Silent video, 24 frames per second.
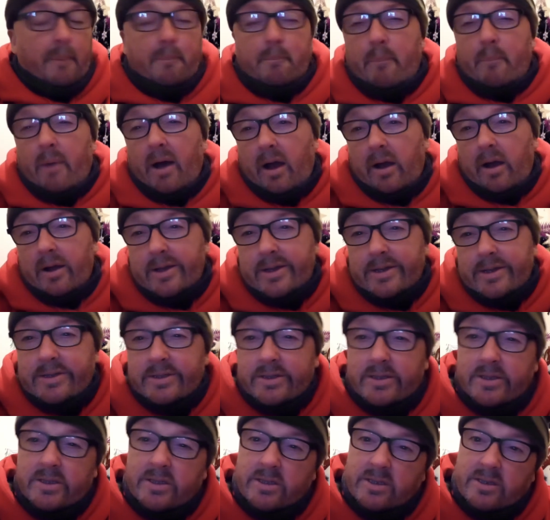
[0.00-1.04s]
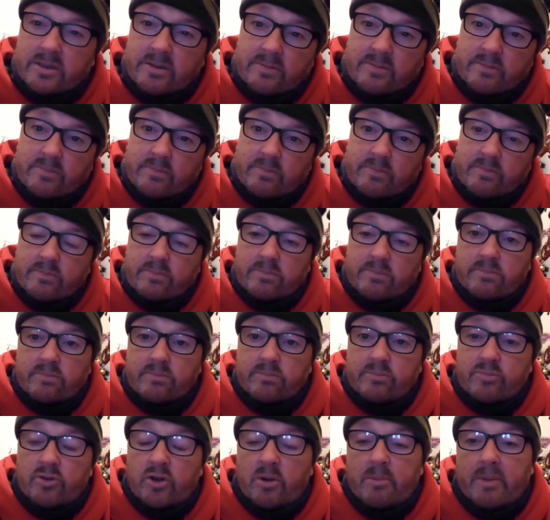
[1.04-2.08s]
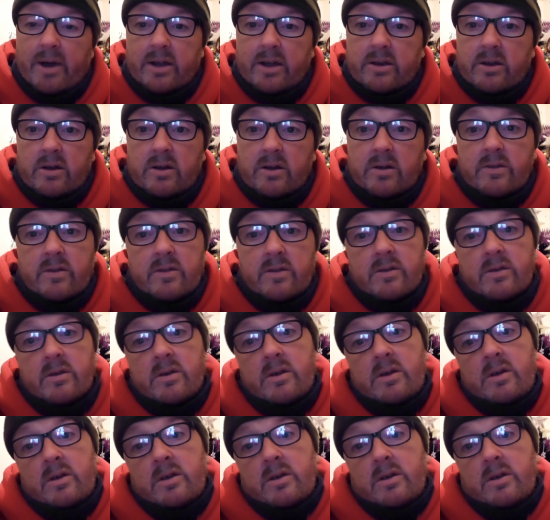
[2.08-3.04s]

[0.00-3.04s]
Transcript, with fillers: might, but I might not.